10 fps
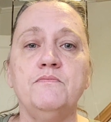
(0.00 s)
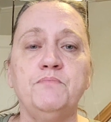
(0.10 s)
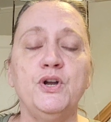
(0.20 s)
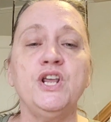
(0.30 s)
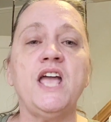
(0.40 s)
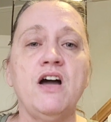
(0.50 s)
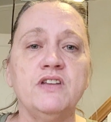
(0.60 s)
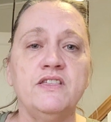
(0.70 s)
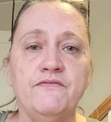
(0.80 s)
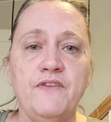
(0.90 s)
putting
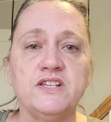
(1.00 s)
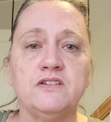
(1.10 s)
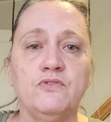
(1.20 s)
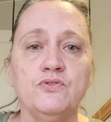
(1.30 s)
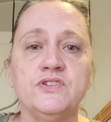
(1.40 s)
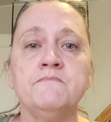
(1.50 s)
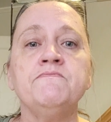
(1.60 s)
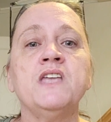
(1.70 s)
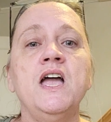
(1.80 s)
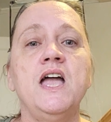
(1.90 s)
out in the festivals.
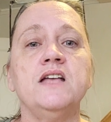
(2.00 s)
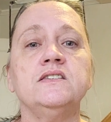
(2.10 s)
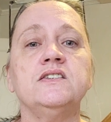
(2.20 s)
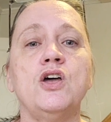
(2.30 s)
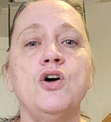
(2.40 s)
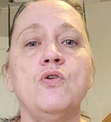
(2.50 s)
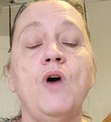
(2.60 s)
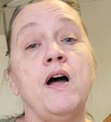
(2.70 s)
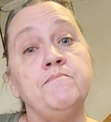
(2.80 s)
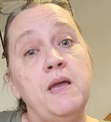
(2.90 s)
And so
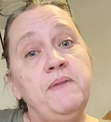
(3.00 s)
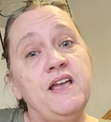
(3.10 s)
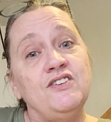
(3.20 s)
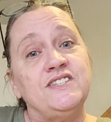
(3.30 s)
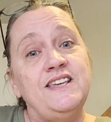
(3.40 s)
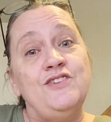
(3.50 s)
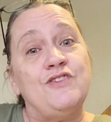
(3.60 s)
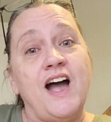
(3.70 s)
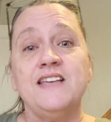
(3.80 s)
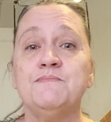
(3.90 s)
maybe I'll see you guys.